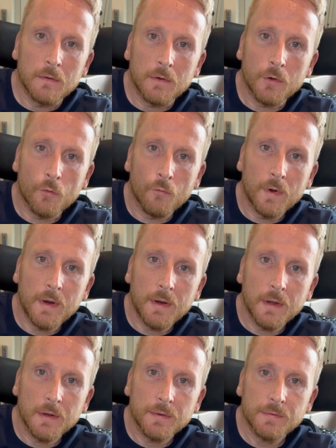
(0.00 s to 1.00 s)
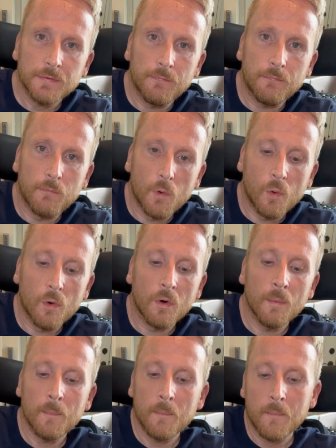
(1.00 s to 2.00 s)
your readings for
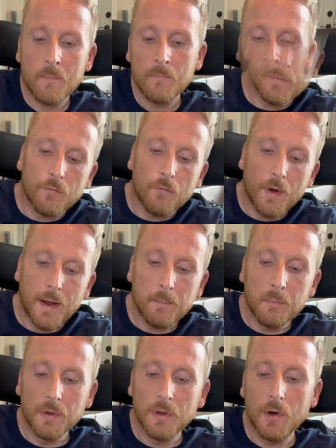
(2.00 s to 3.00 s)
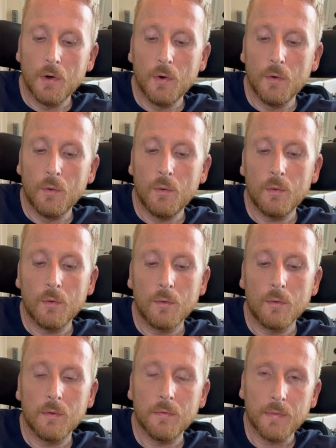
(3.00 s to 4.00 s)
right below
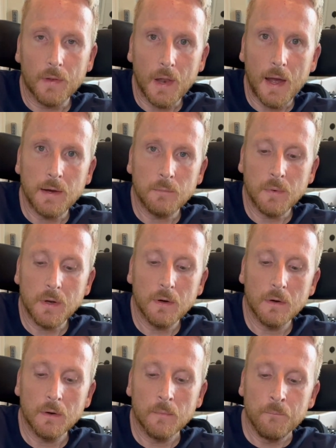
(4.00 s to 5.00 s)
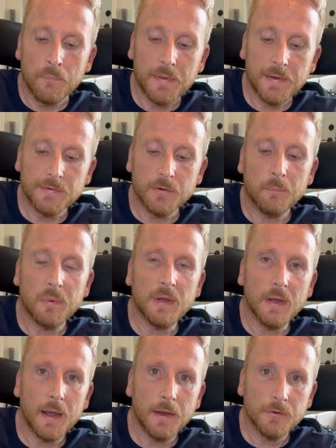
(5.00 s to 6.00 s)
the light meter is a
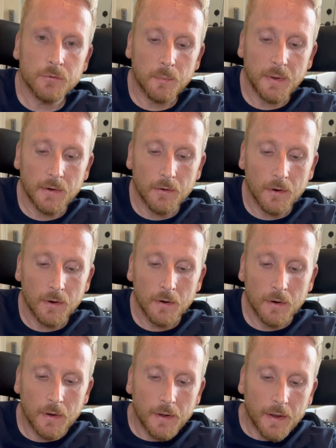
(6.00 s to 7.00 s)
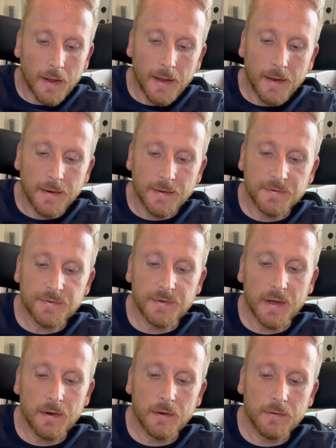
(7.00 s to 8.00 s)
pH meter and it's
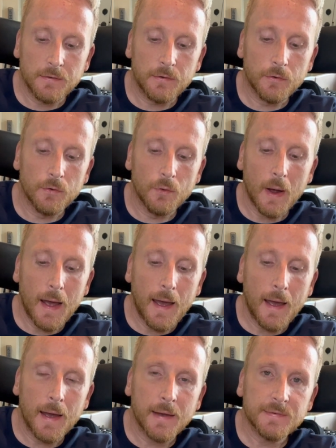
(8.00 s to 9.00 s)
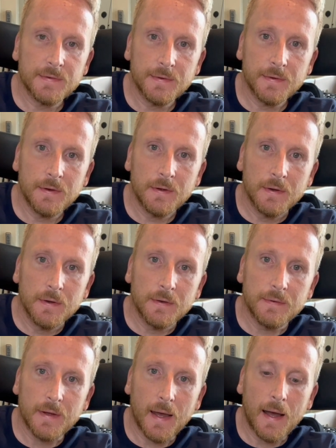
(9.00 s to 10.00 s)
set to acid
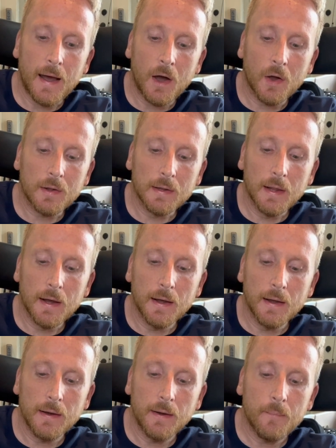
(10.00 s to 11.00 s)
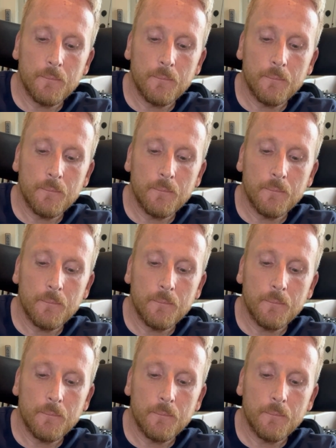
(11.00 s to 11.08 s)
to alkaline.